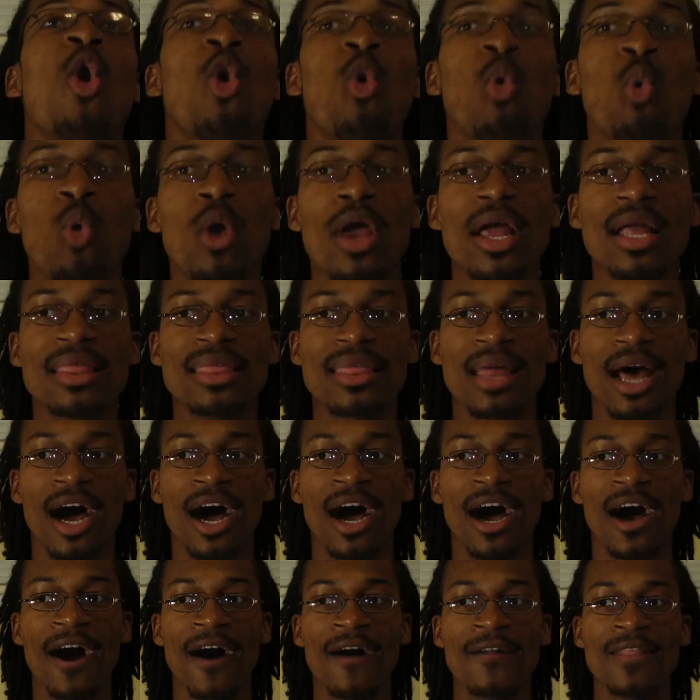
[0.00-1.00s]
with
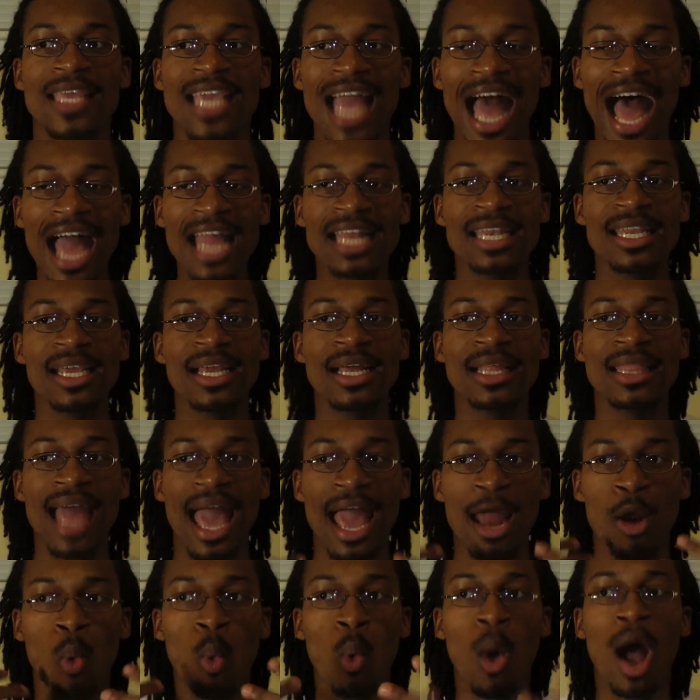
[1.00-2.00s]
the idea
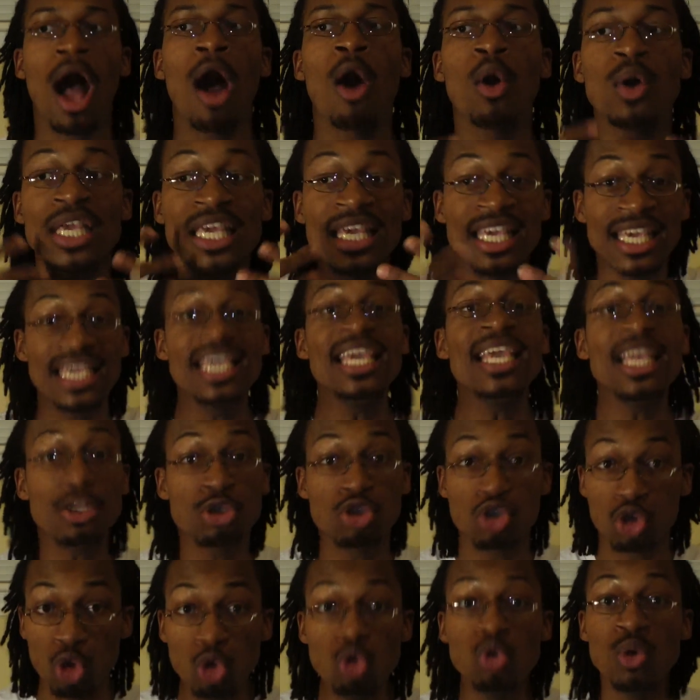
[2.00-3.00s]
that while he
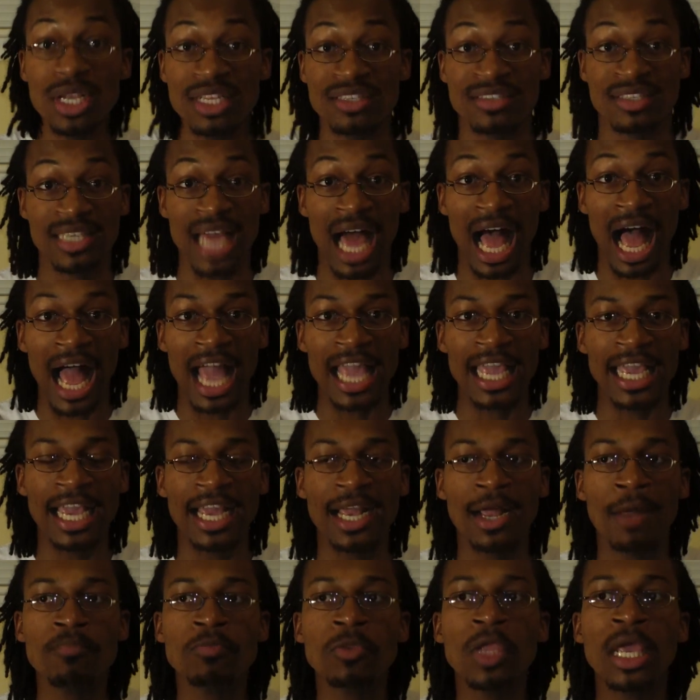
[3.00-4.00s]
too is
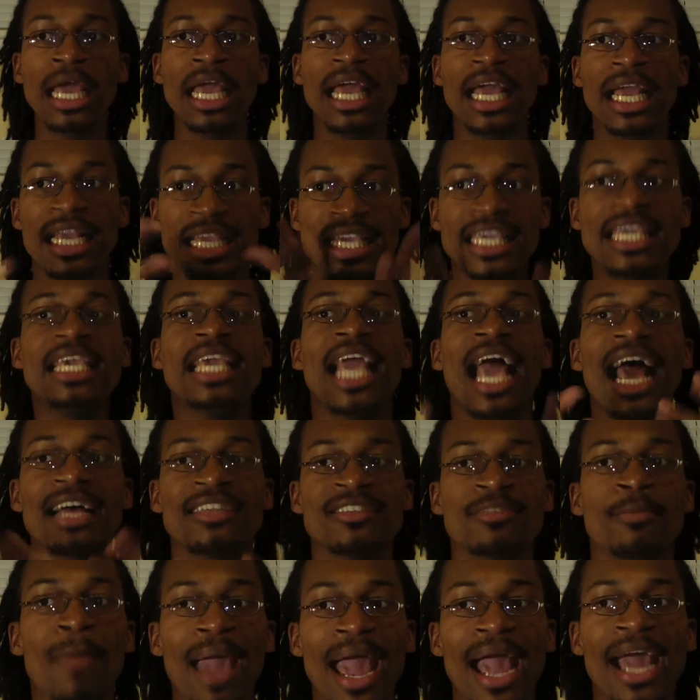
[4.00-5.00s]
dying, he
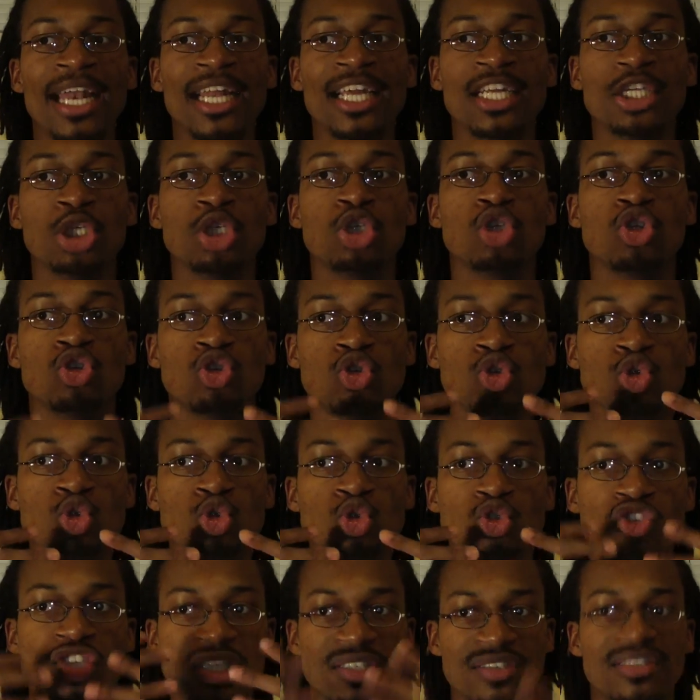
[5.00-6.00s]
has managed
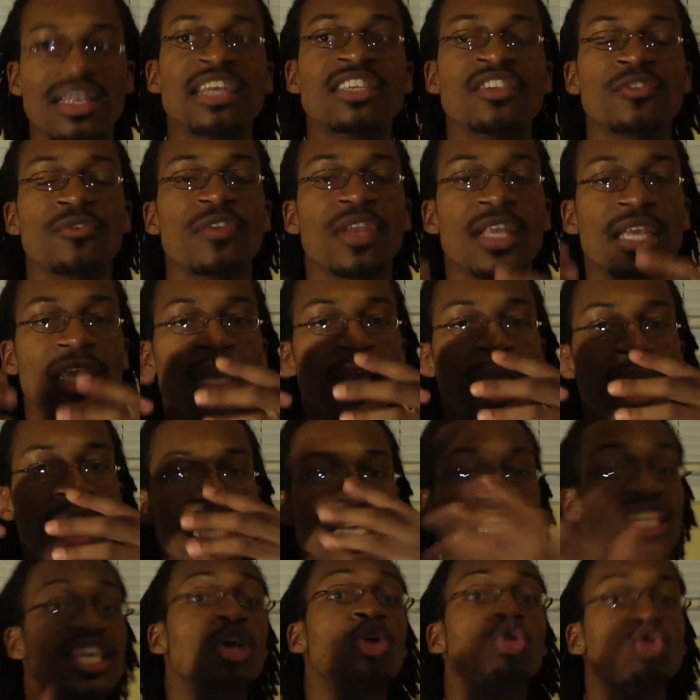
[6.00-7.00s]
to successfully
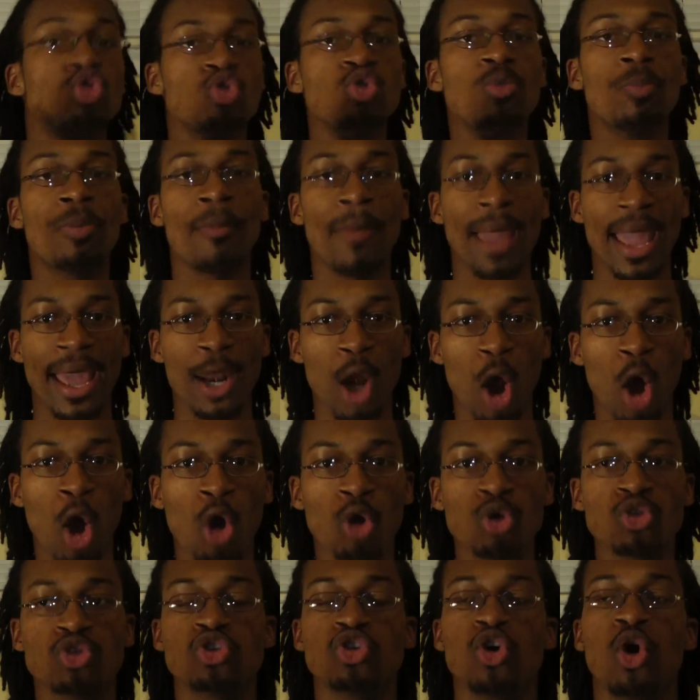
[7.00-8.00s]
kill Superman
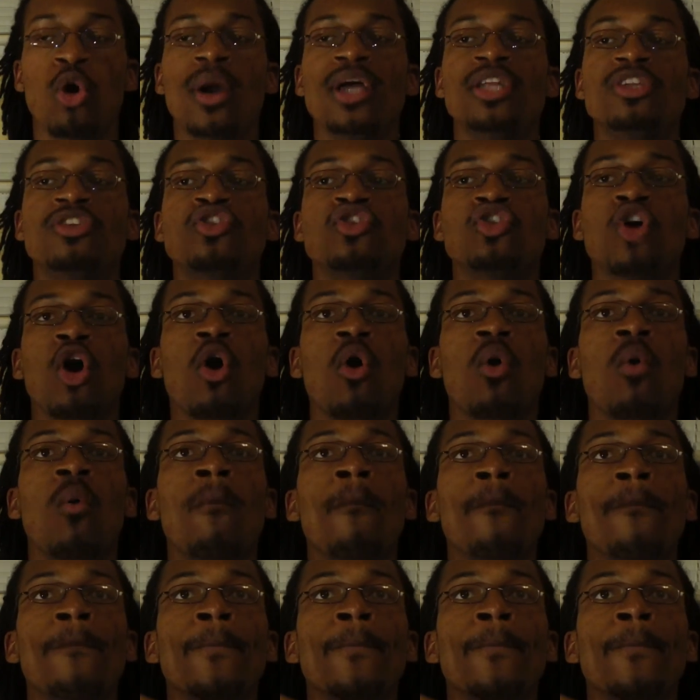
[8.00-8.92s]
also. And so,